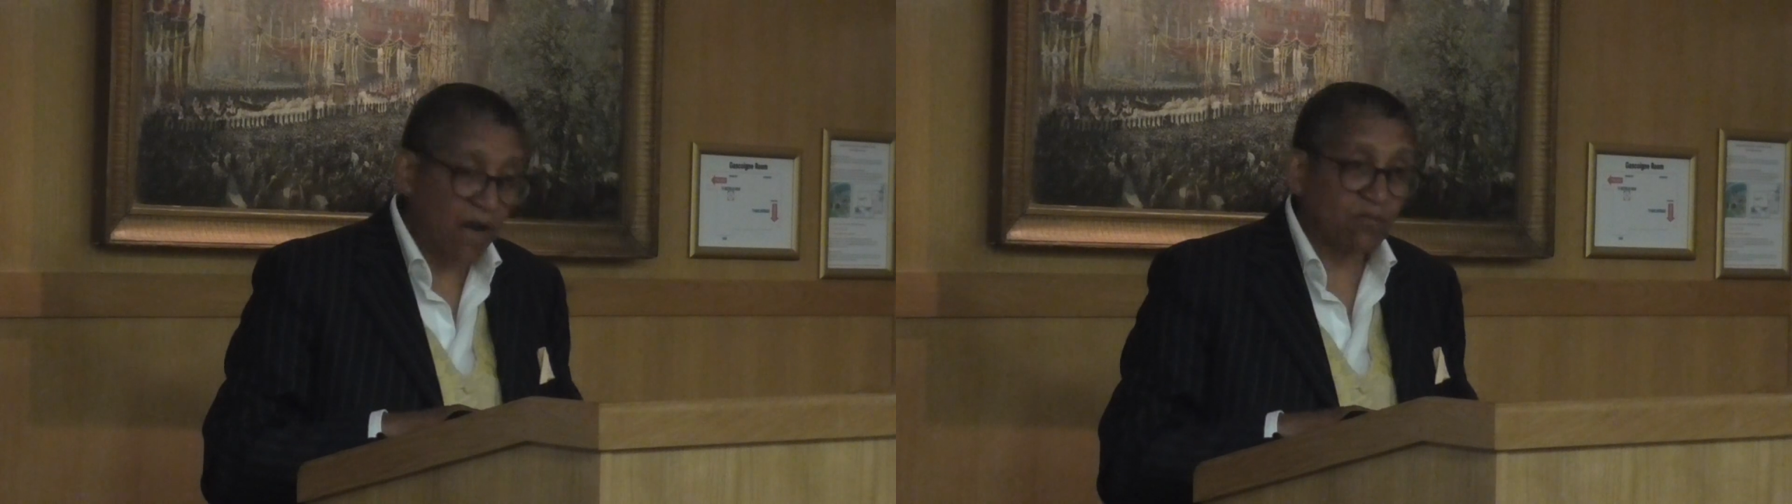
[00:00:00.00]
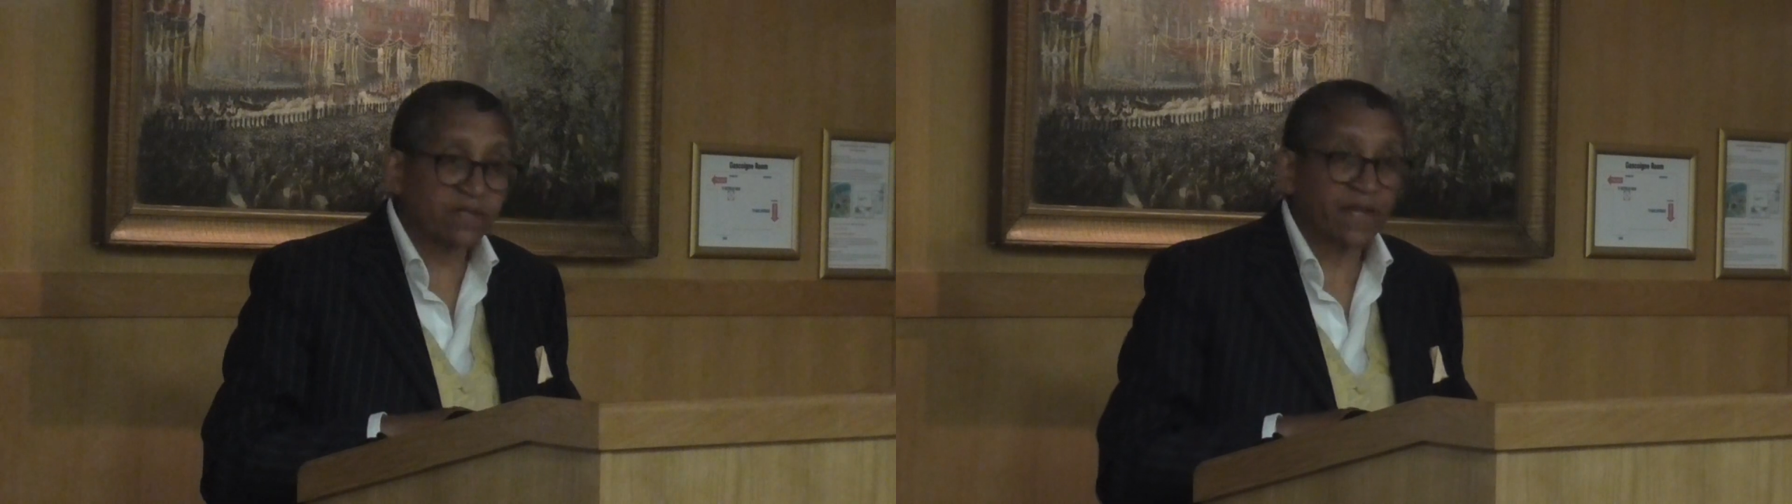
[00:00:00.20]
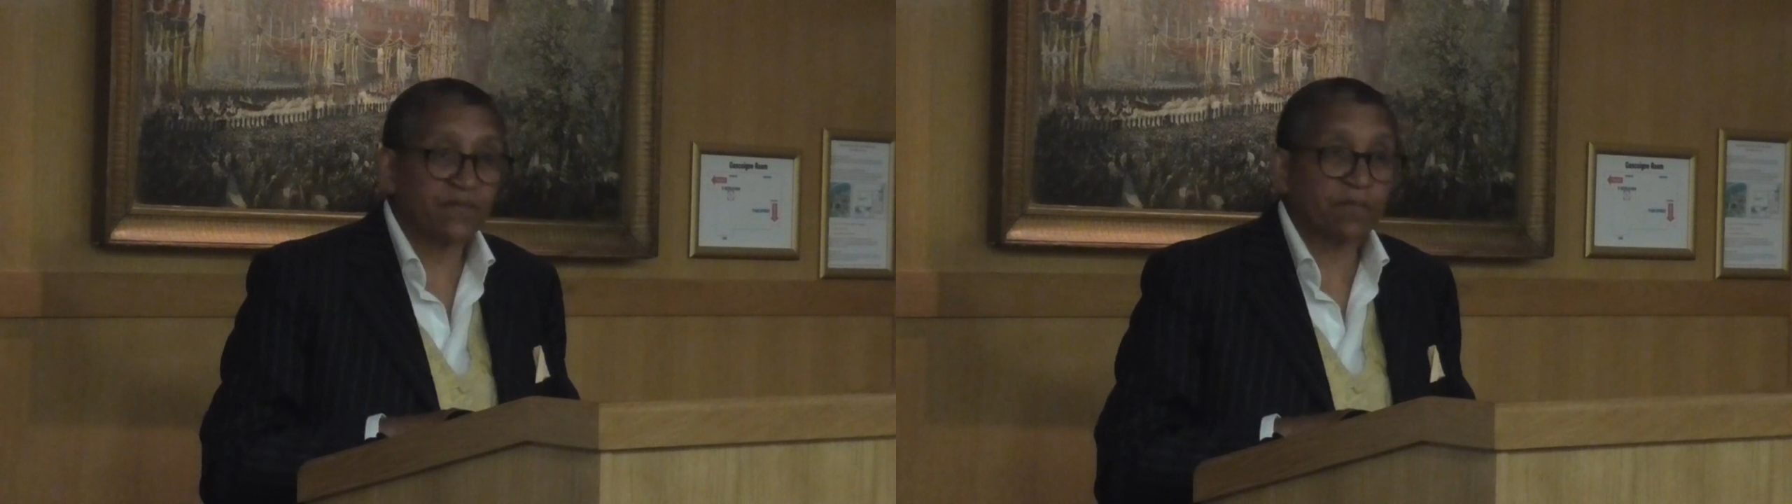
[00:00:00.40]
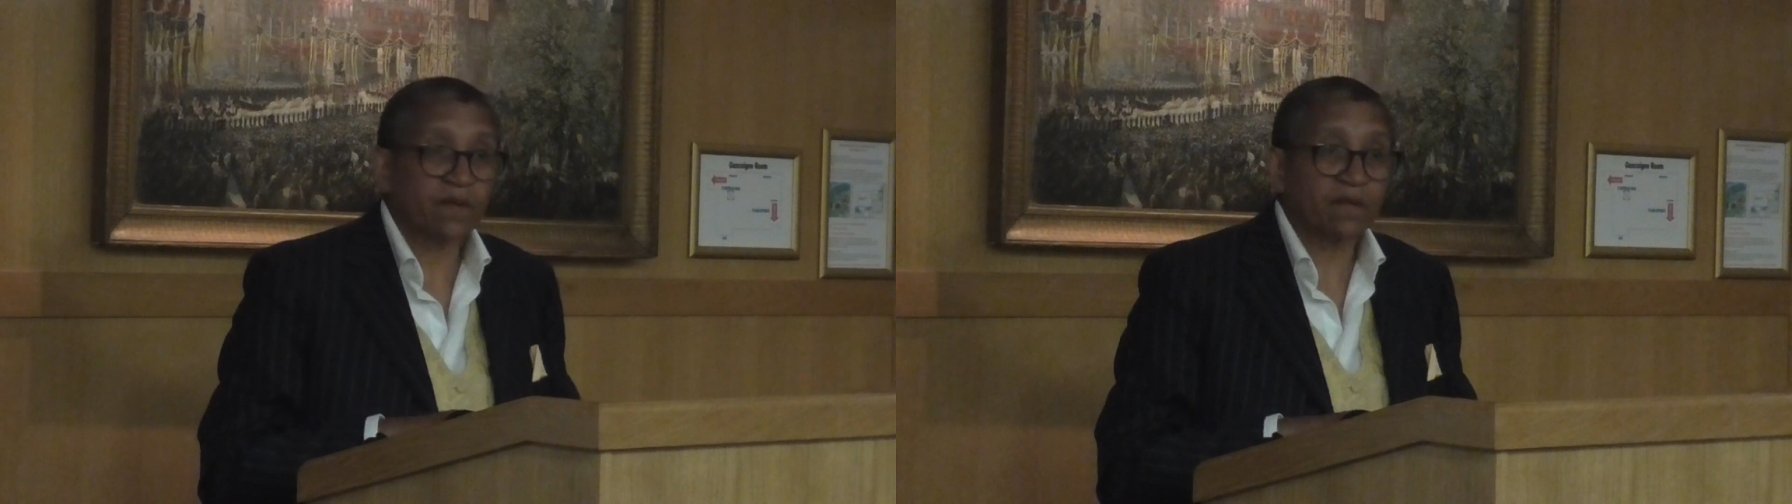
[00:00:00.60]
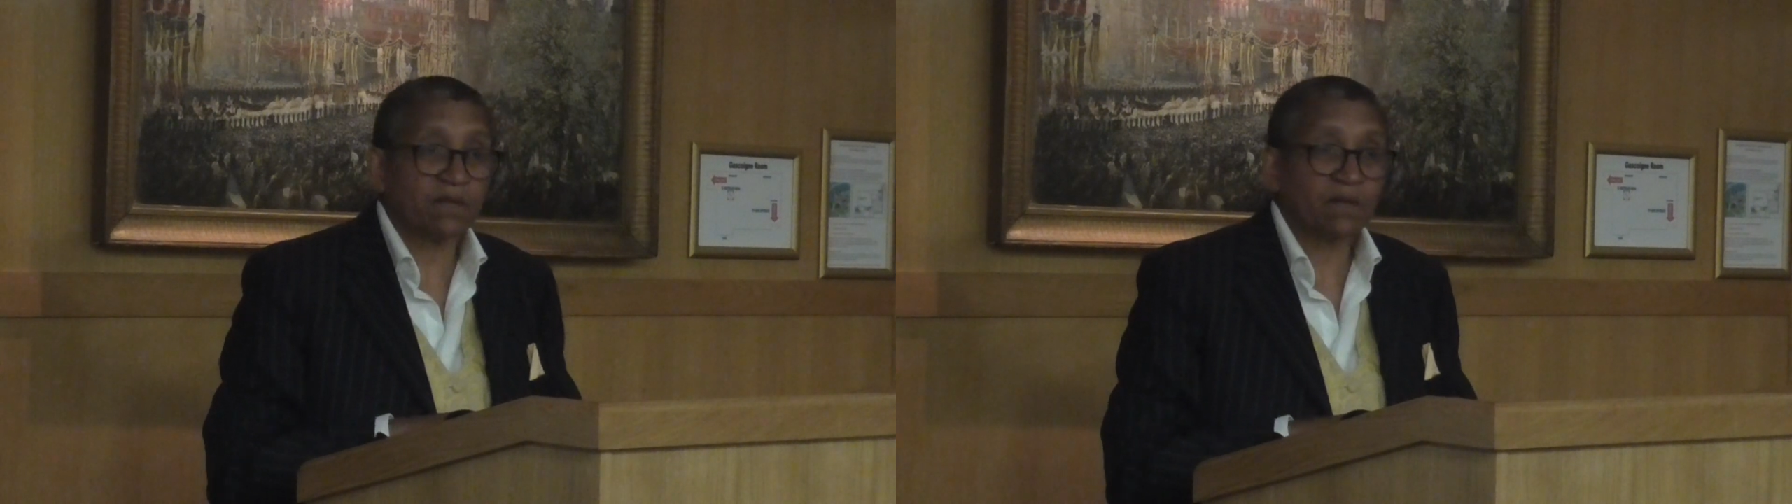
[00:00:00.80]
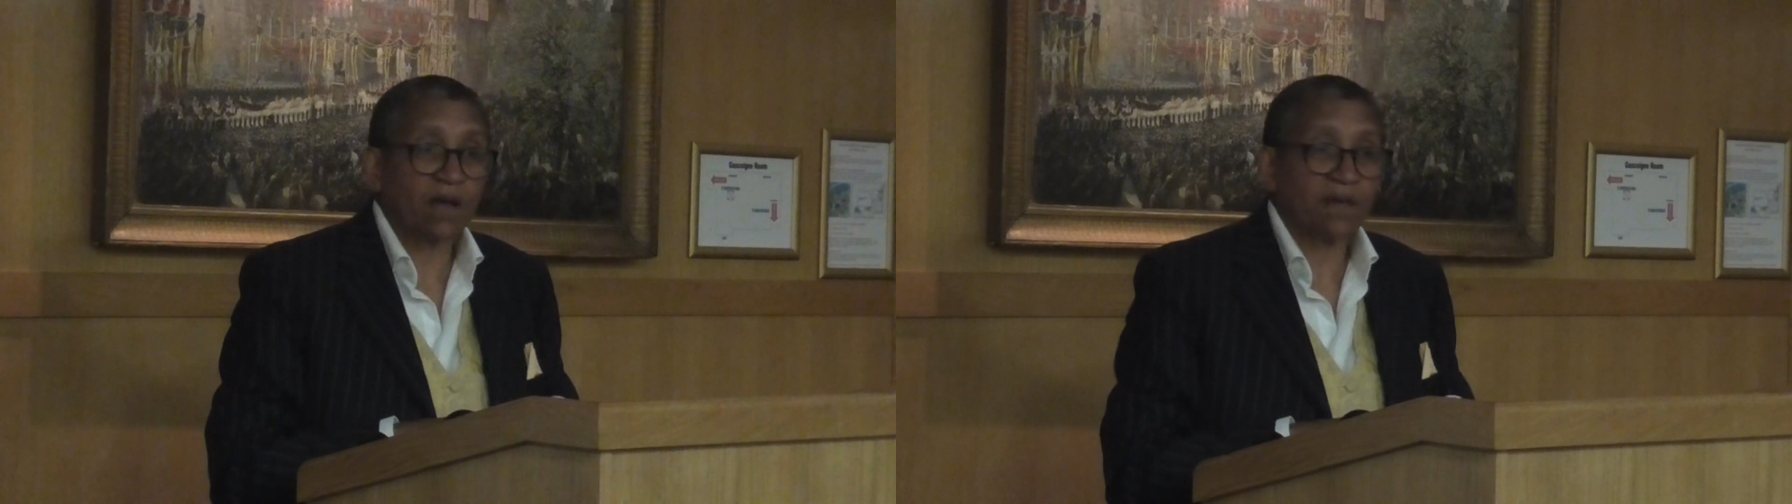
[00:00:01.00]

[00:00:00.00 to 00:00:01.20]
out lesbian.